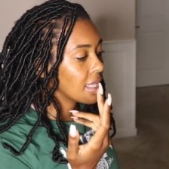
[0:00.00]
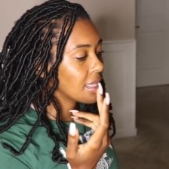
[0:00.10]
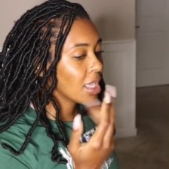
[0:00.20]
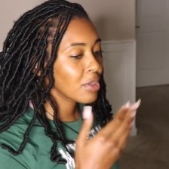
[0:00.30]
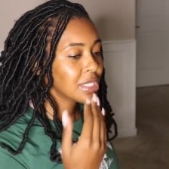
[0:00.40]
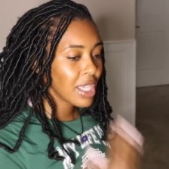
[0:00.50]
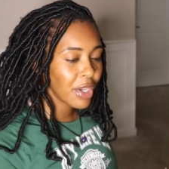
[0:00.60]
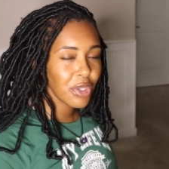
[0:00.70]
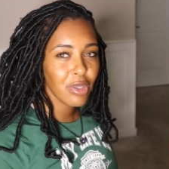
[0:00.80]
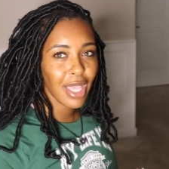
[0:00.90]
they'll
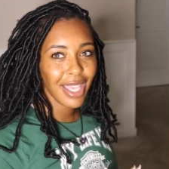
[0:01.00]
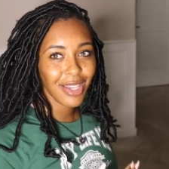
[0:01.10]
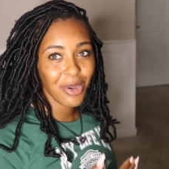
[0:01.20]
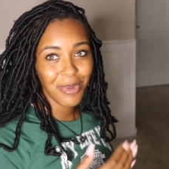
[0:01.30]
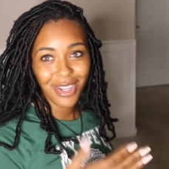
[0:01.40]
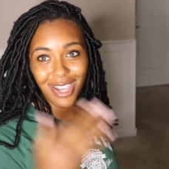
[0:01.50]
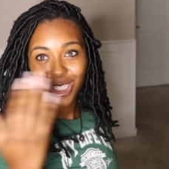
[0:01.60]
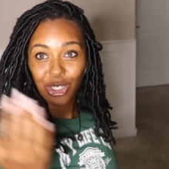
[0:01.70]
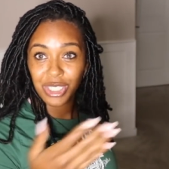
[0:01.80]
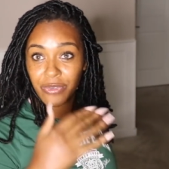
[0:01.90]
tell you like, oh my
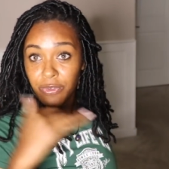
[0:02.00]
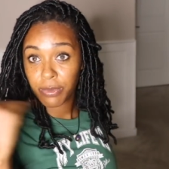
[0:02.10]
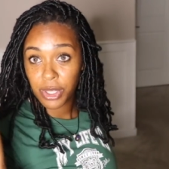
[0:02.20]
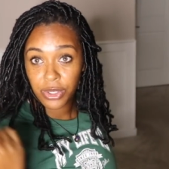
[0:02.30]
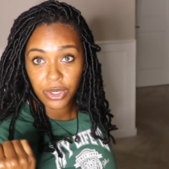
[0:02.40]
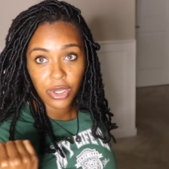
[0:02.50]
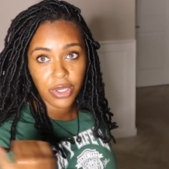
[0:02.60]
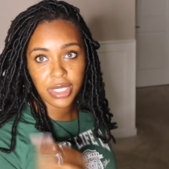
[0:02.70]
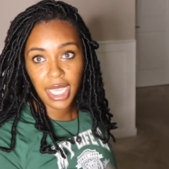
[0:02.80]
gosh, you're different from other girls.